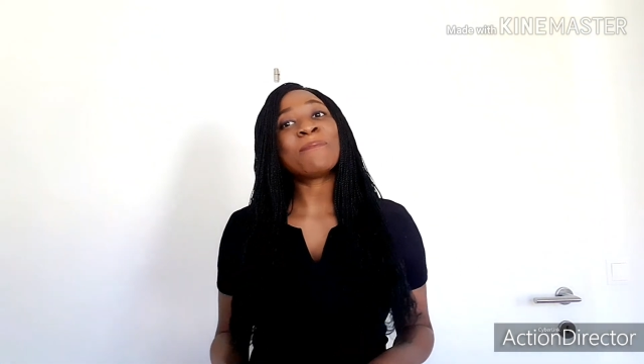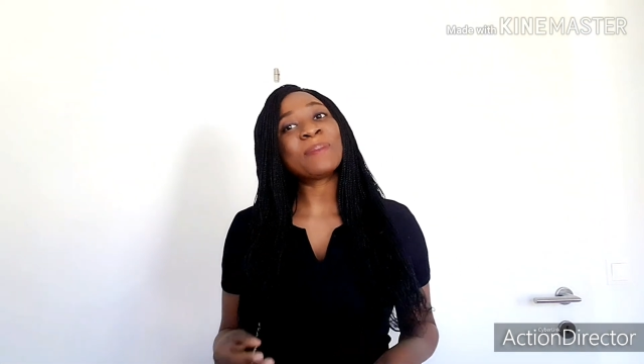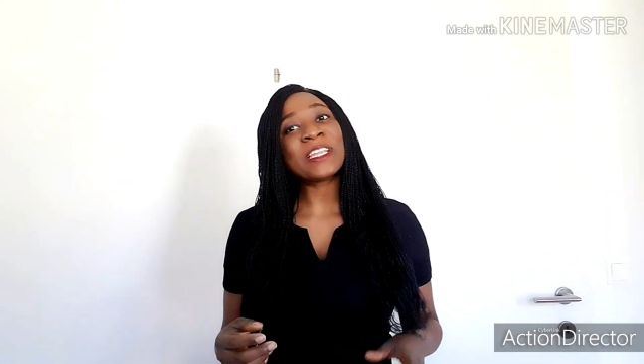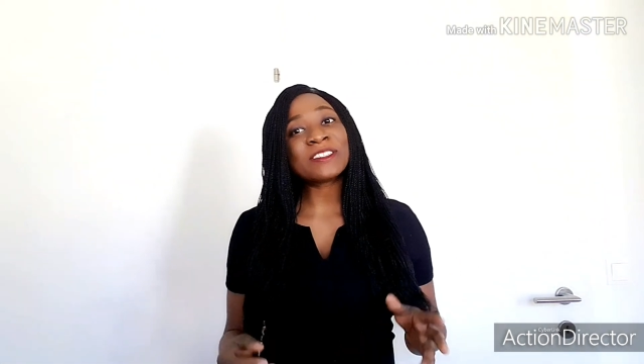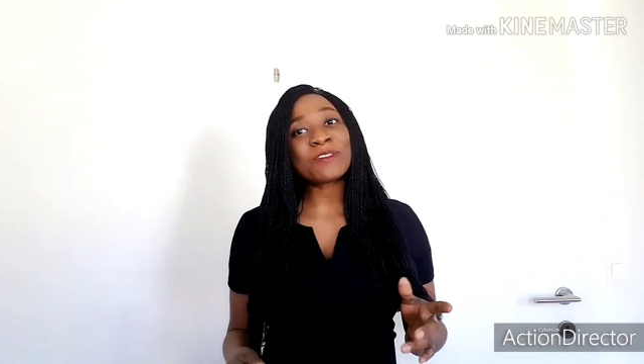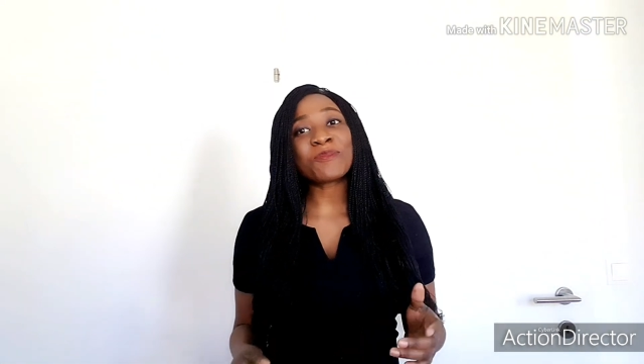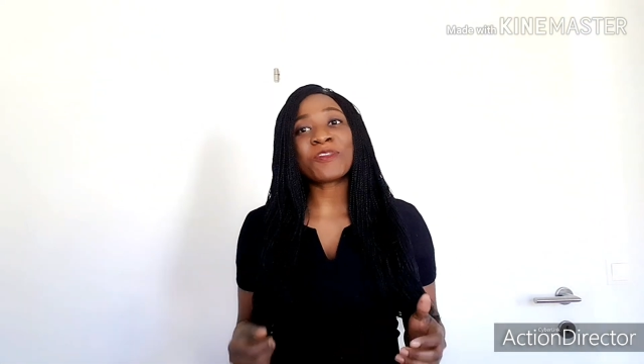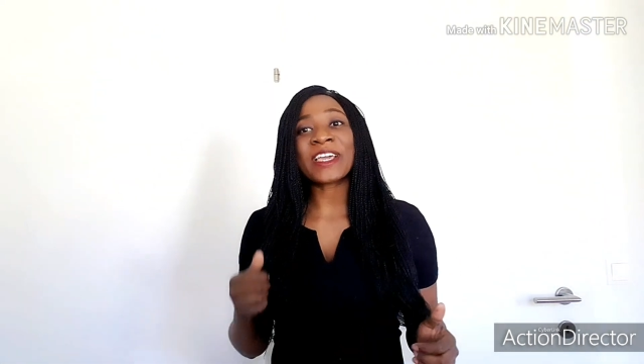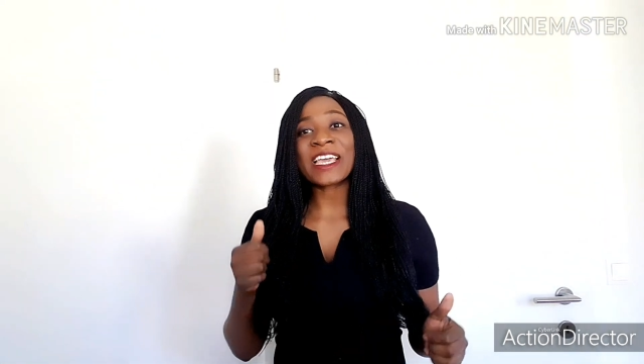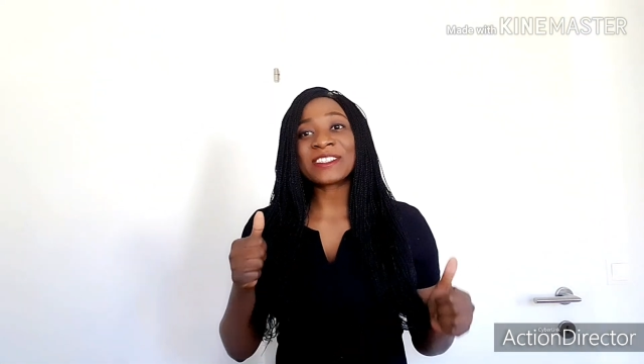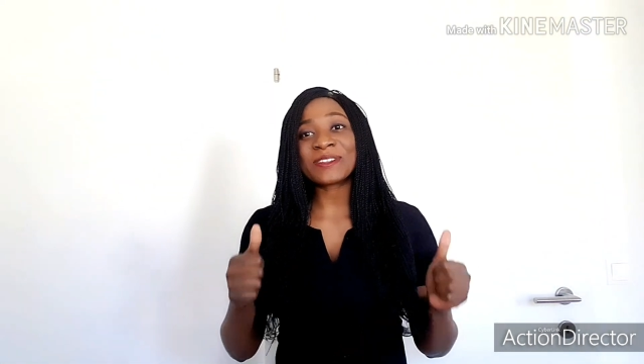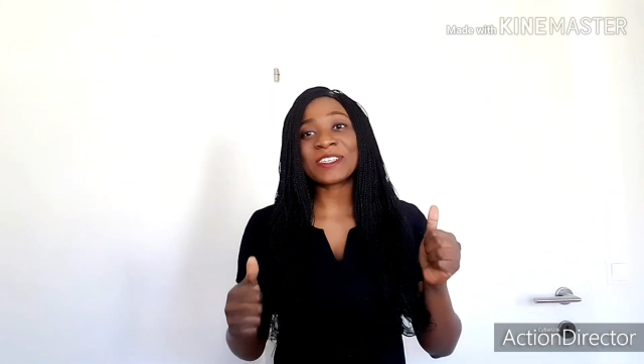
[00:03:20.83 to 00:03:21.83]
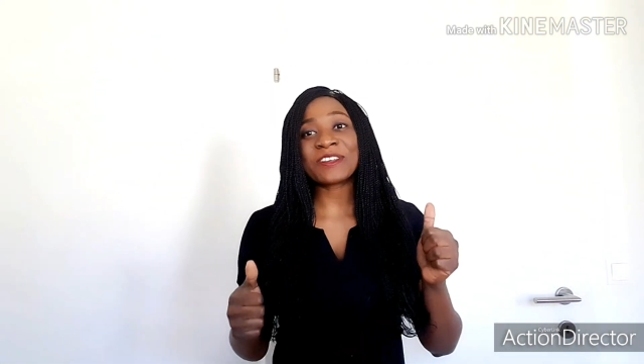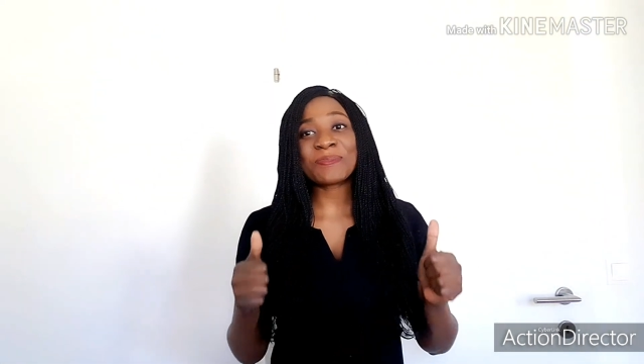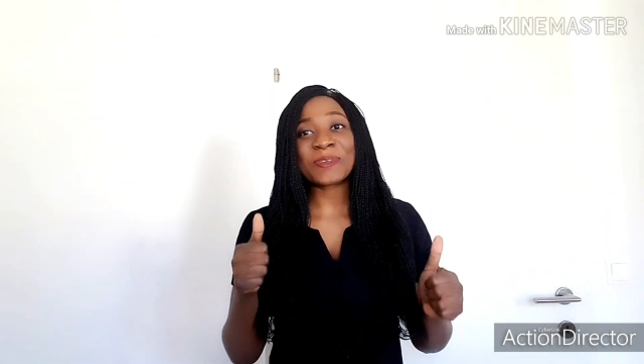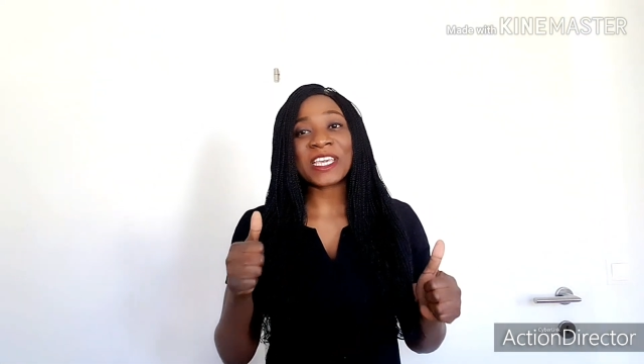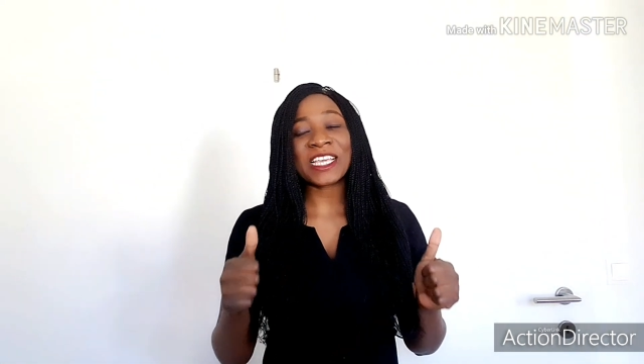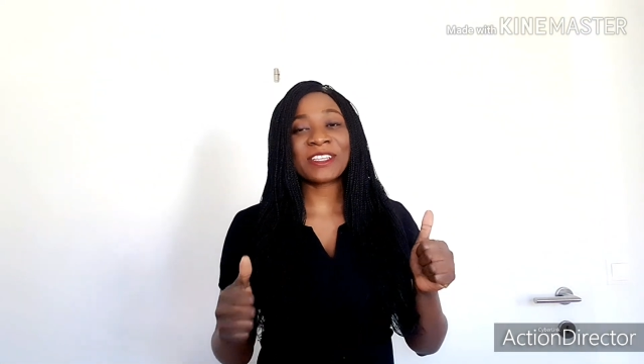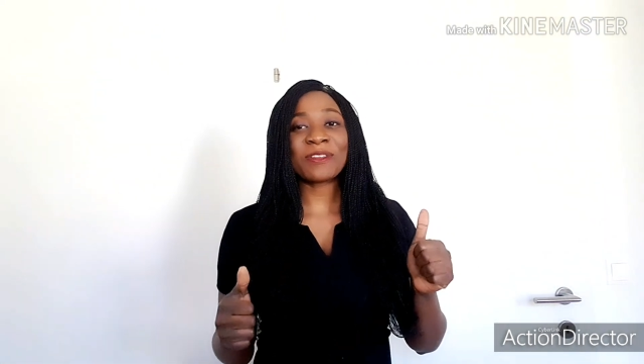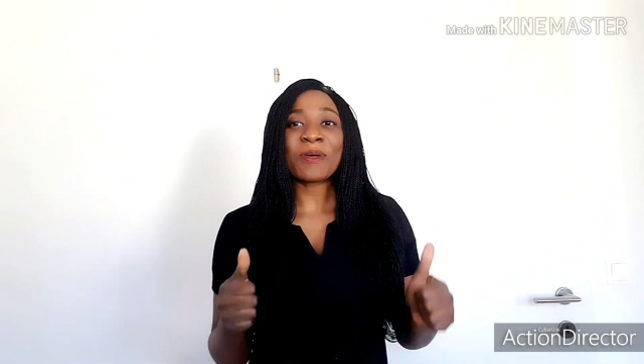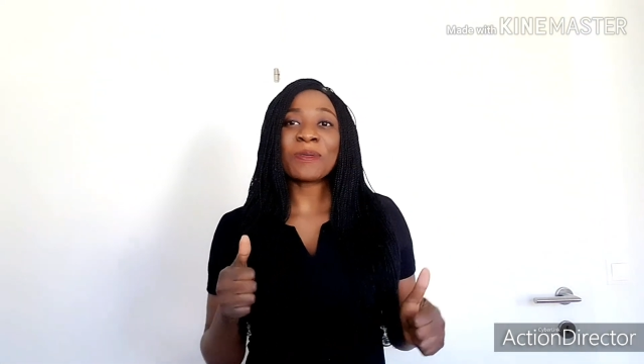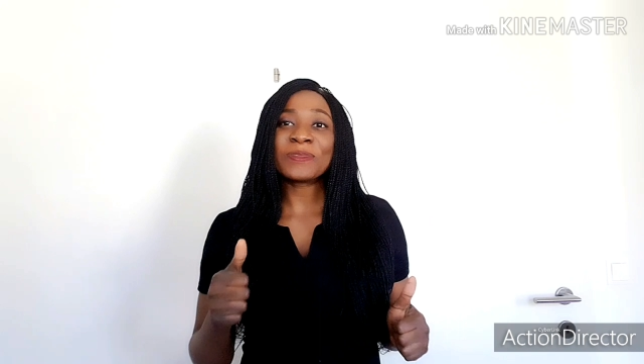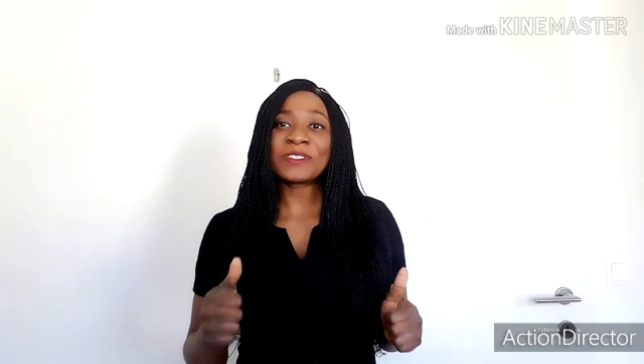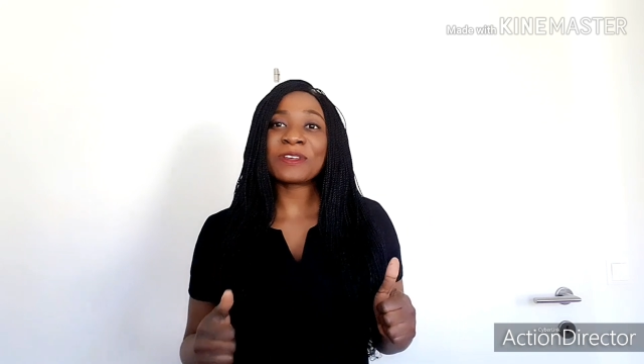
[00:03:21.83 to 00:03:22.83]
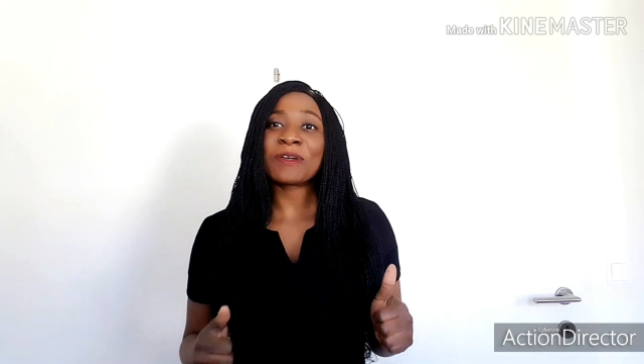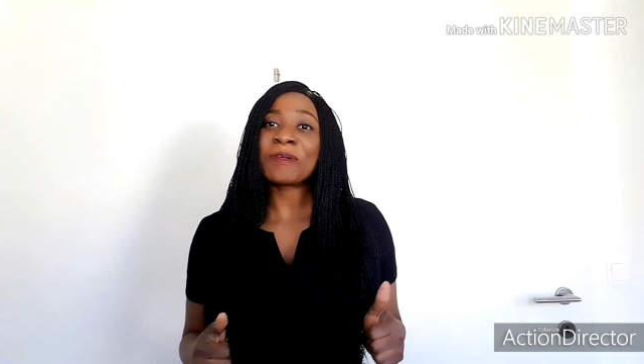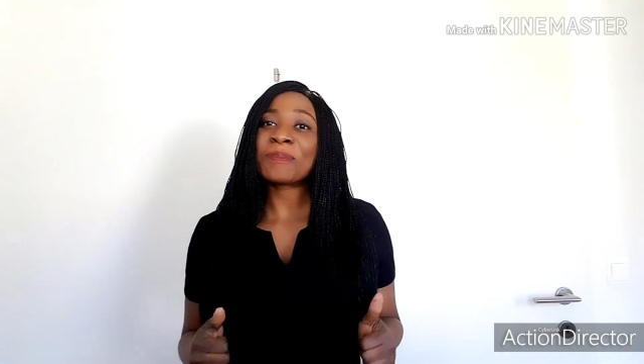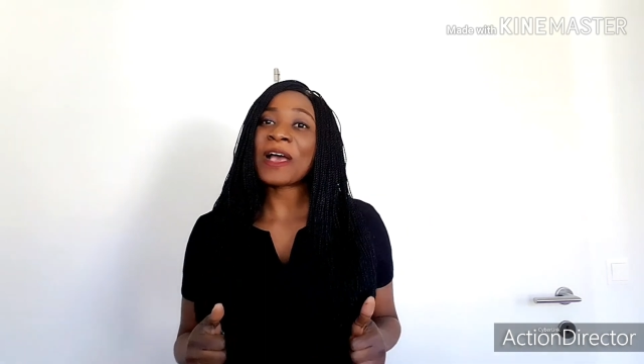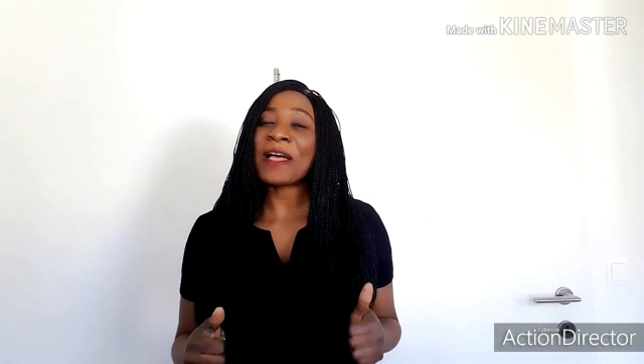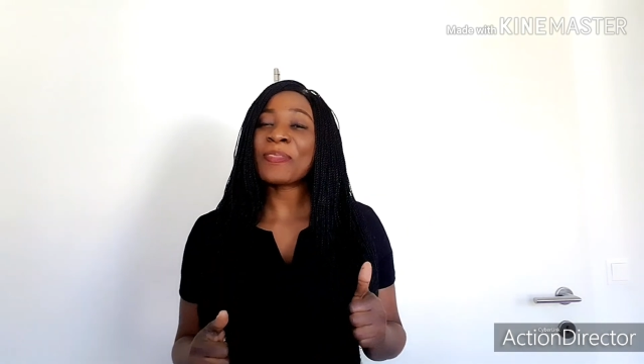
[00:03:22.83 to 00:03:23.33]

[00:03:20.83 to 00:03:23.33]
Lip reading: and please don't forget to give me a thumbs up